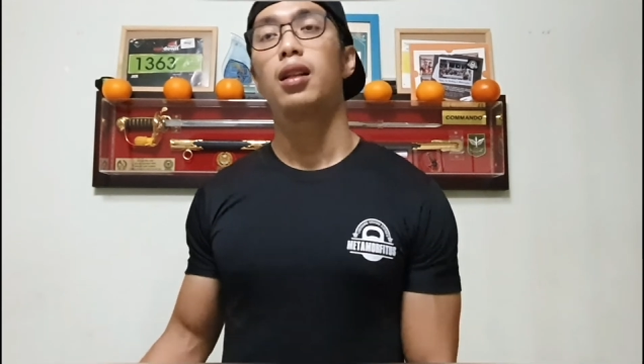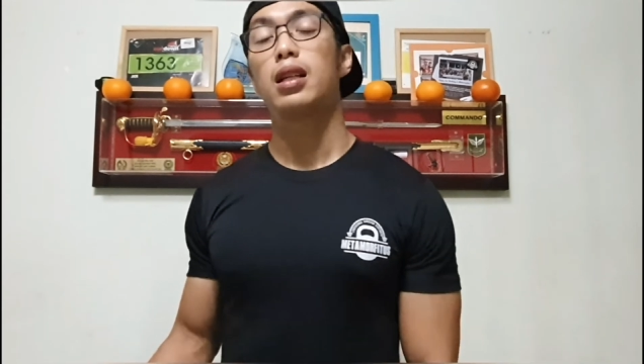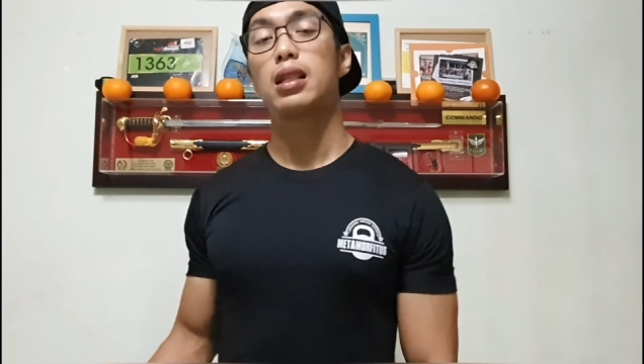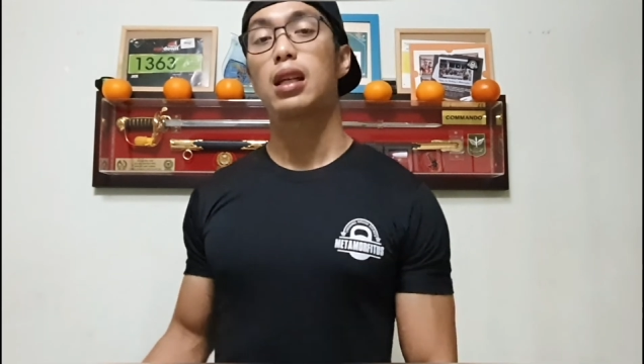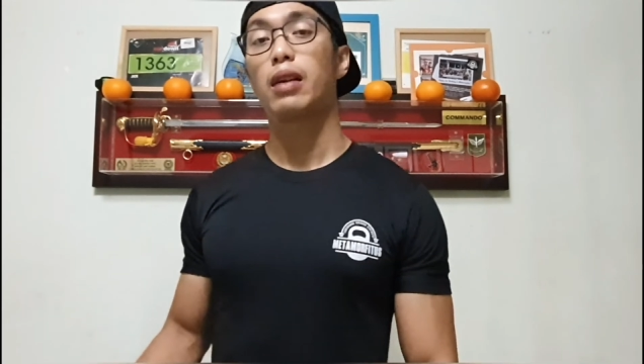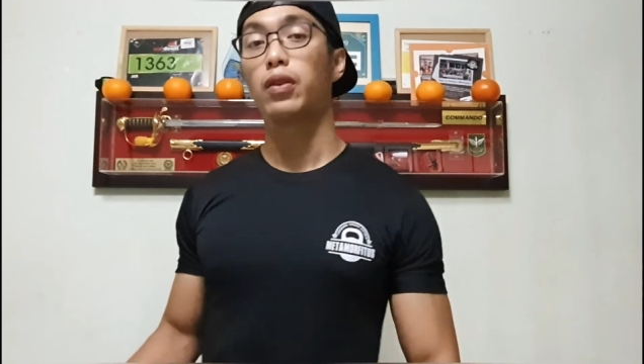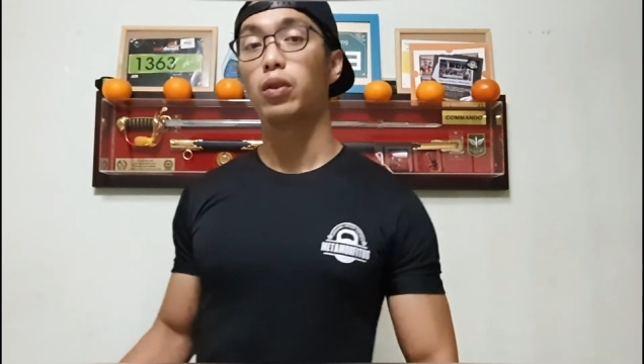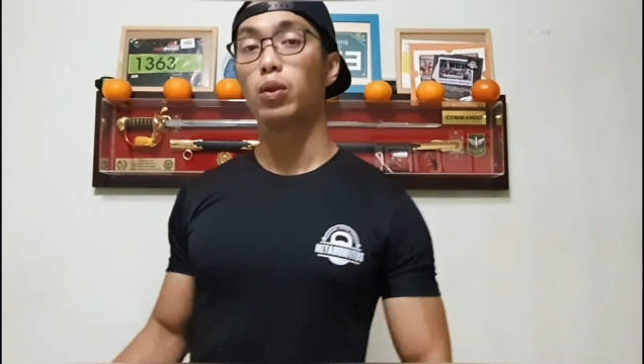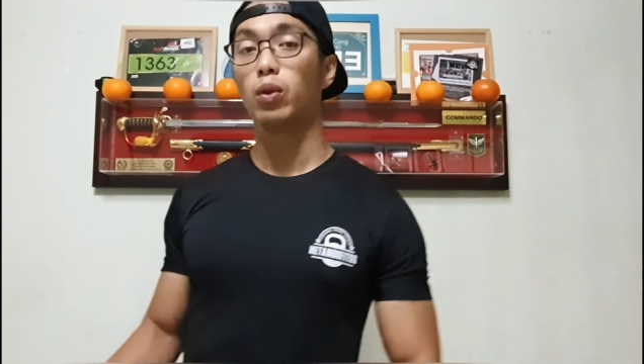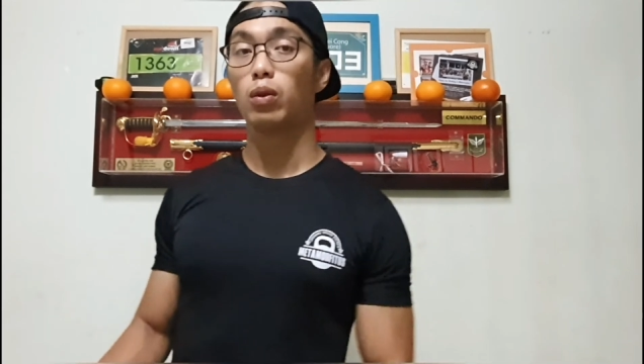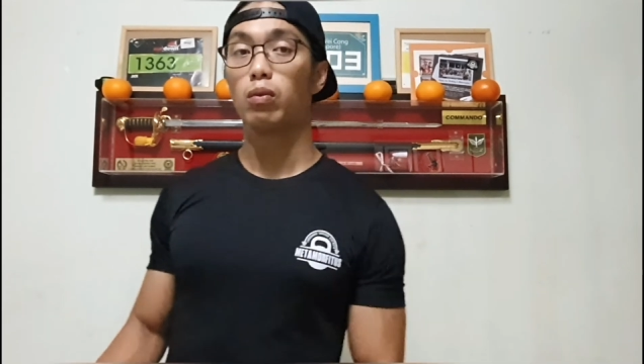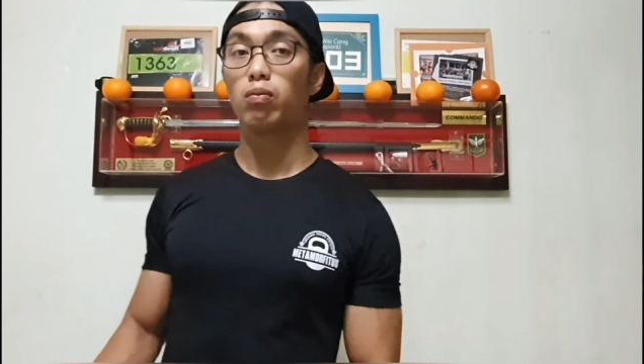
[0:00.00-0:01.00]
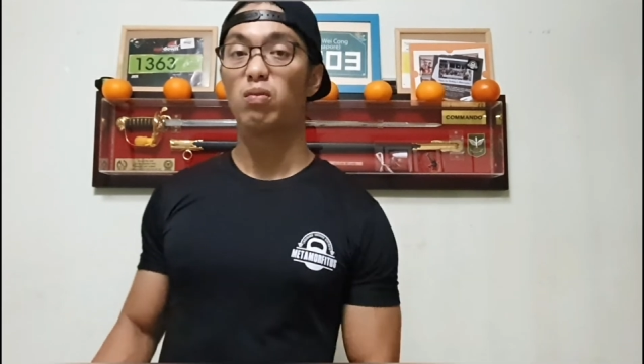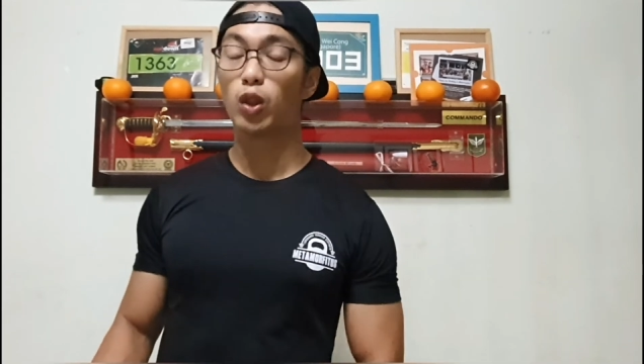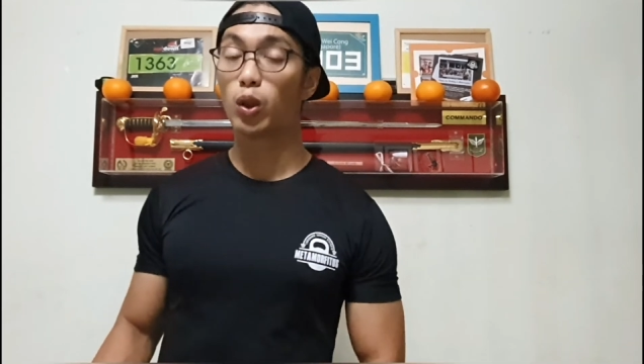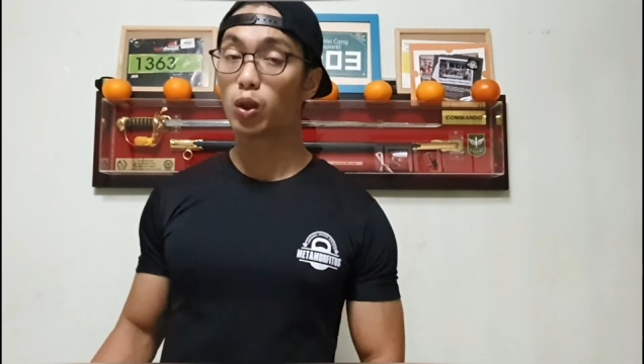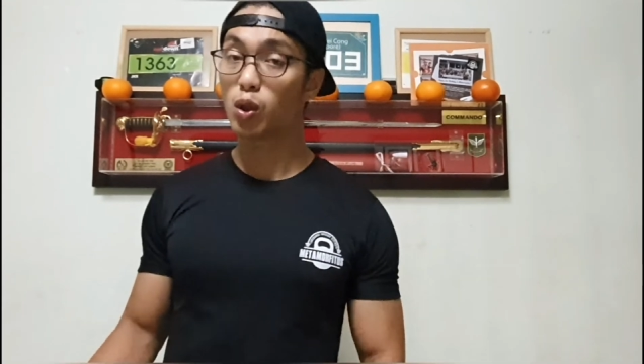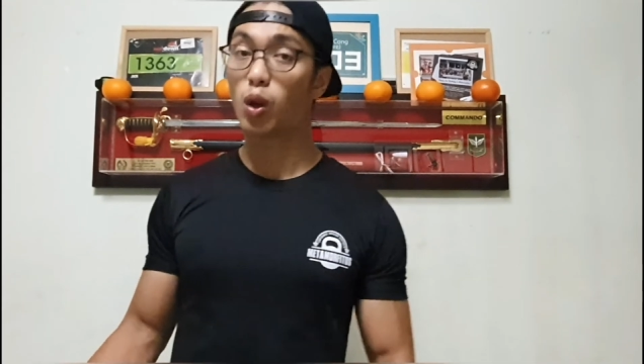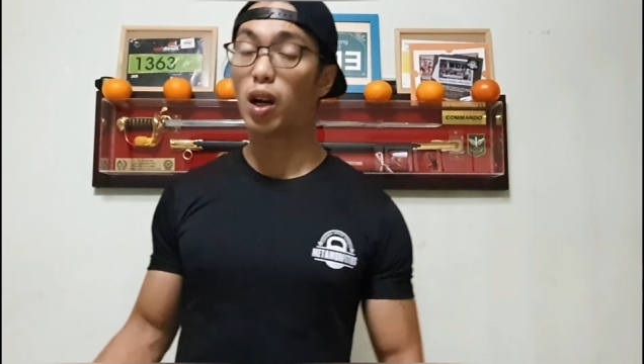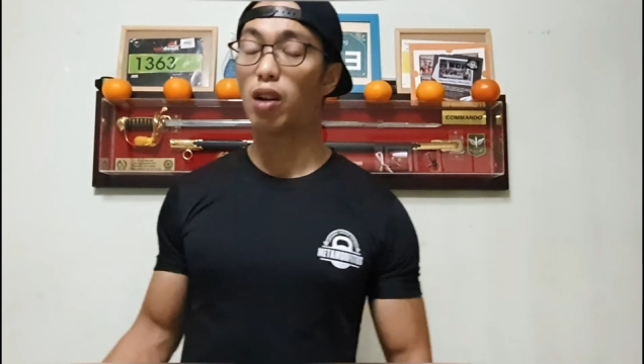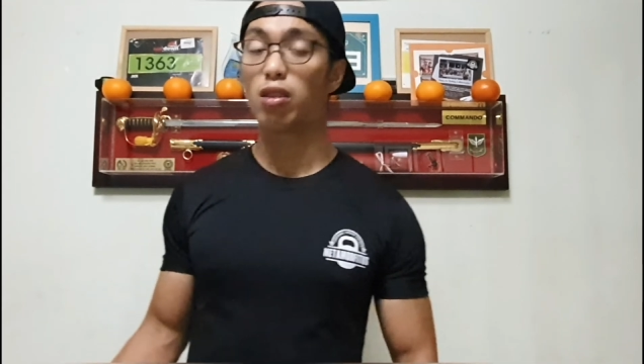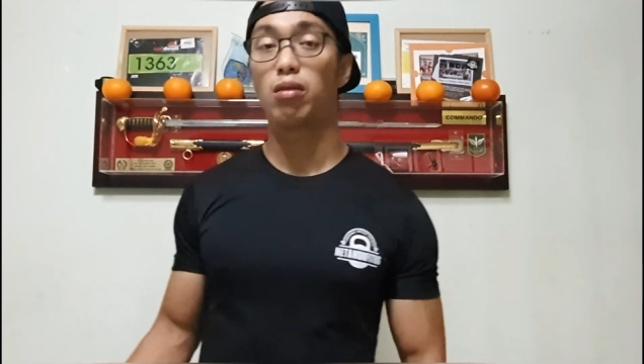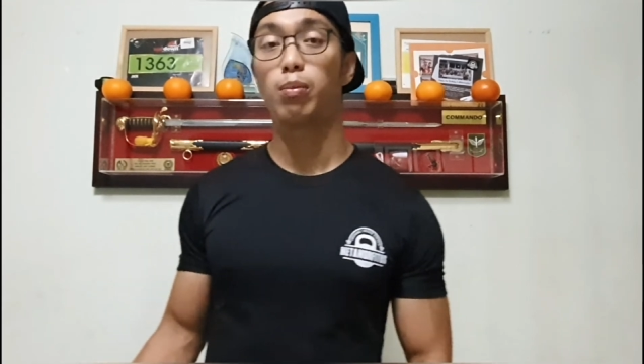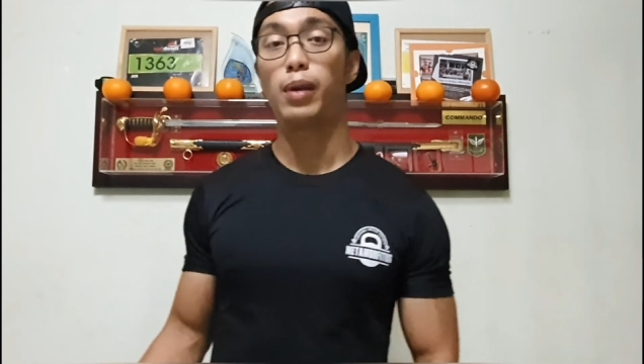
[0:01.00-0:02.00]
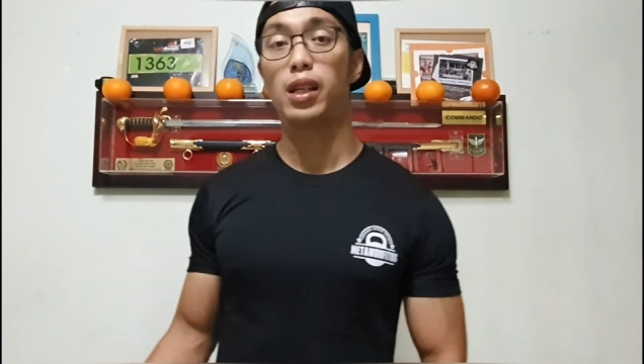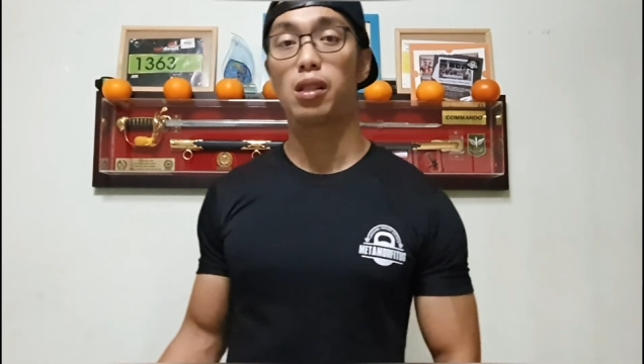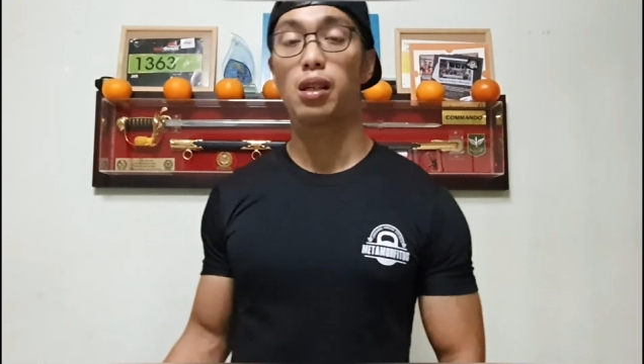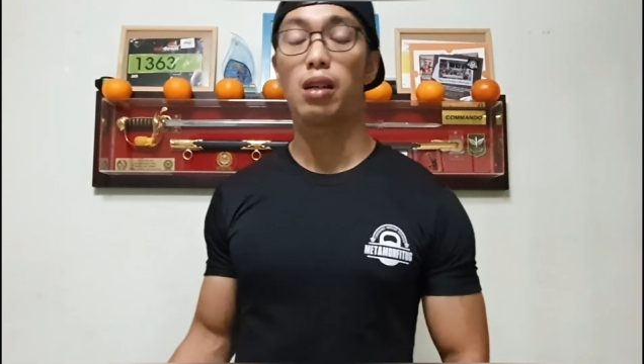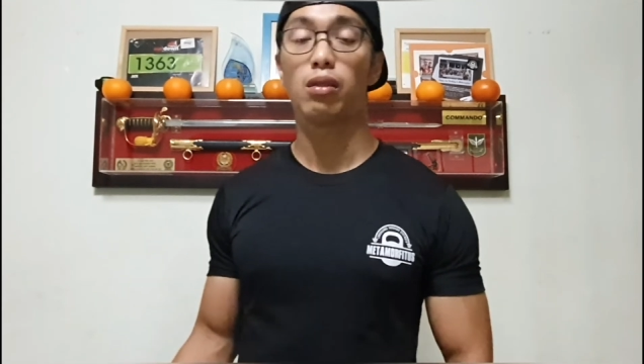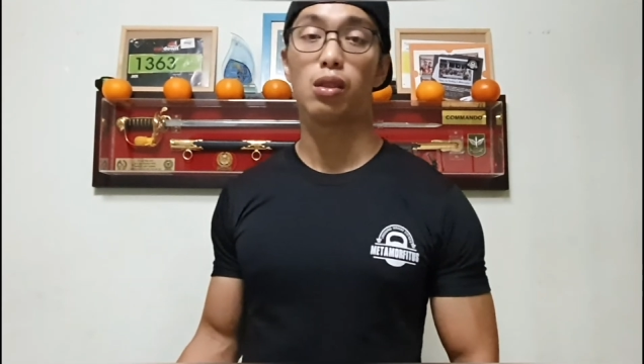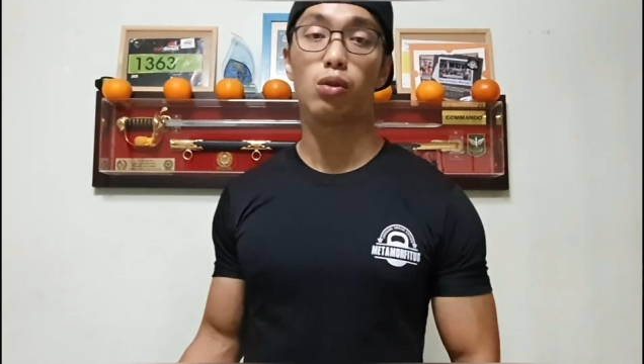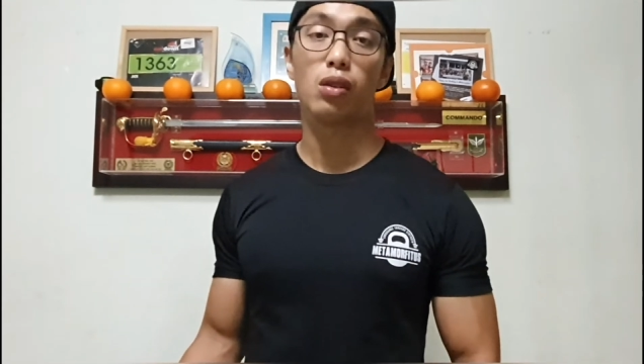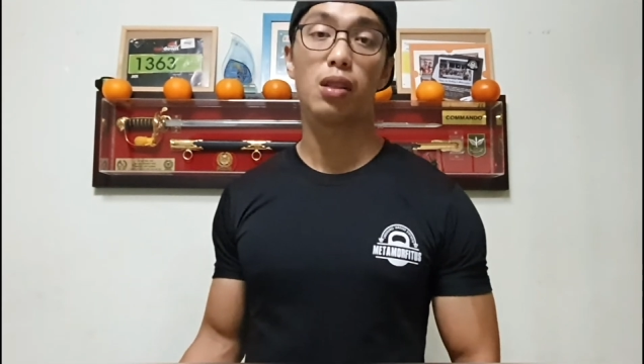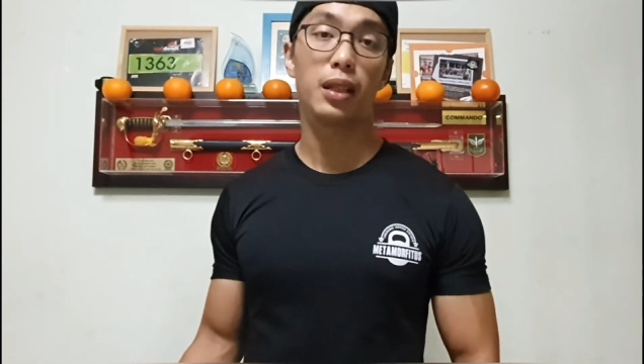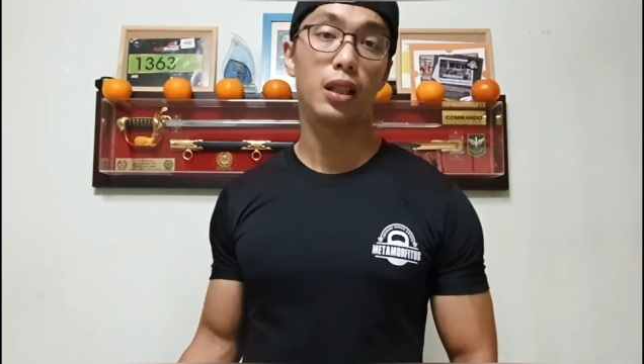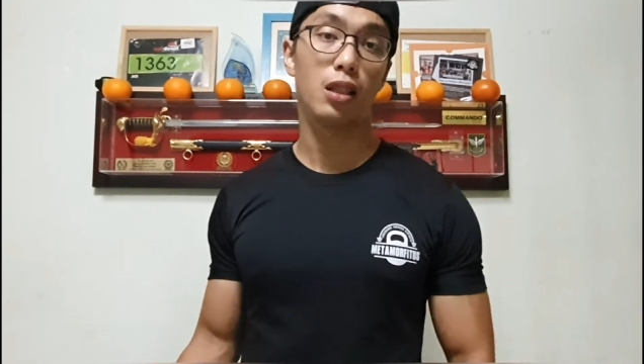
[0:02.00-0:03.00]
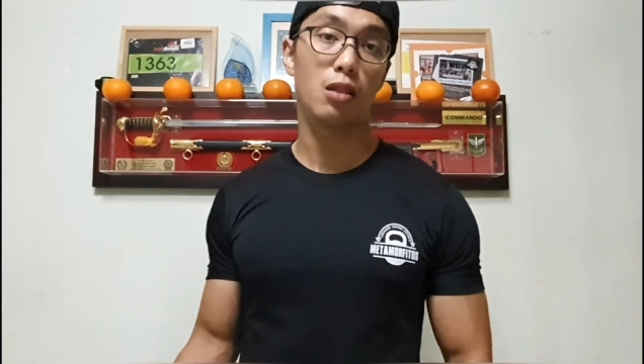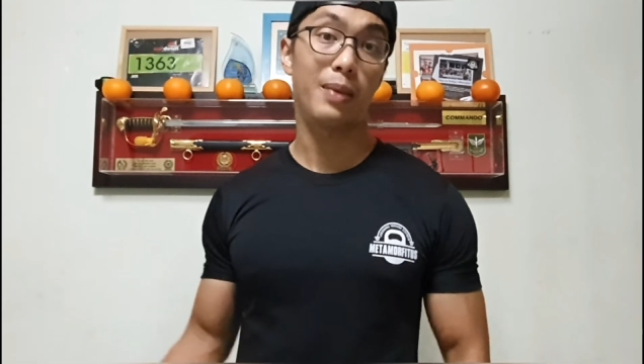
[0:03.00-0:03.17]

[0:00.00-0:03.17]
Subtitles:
Let's say if you don't know how you measure out the 20 meters,